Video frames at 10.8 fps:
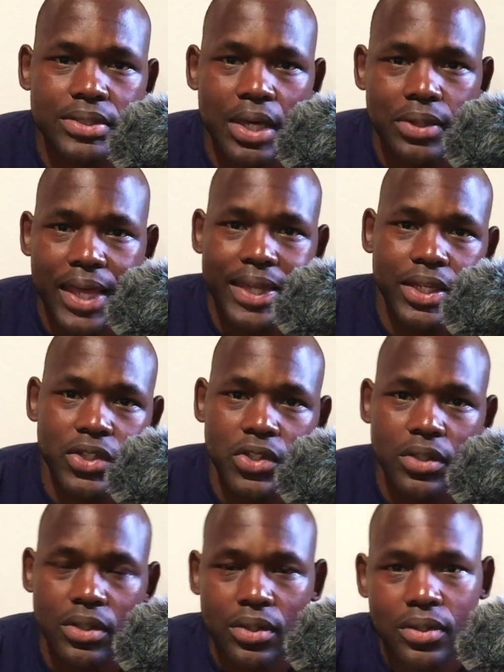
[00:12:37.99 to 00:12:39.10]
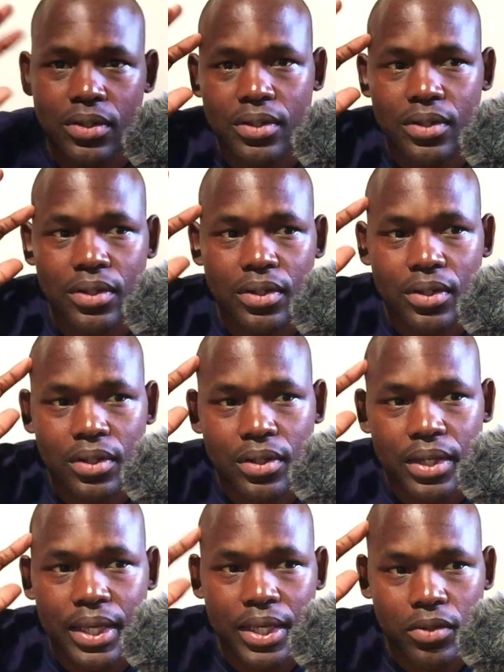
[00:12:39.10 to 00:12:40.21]
outlandish
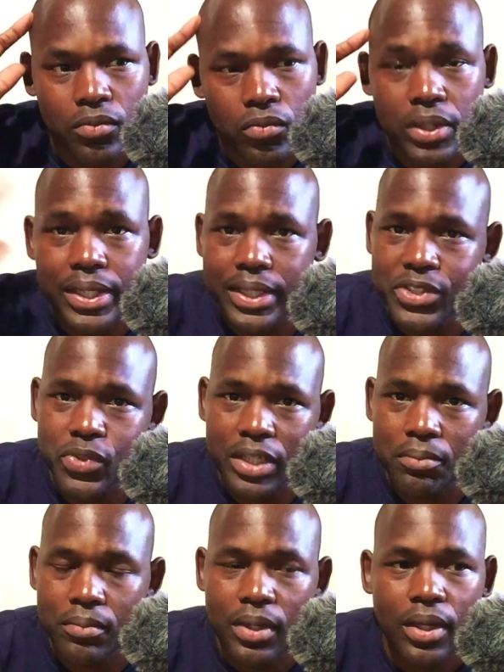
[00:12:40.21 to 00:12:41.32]
and really extreme.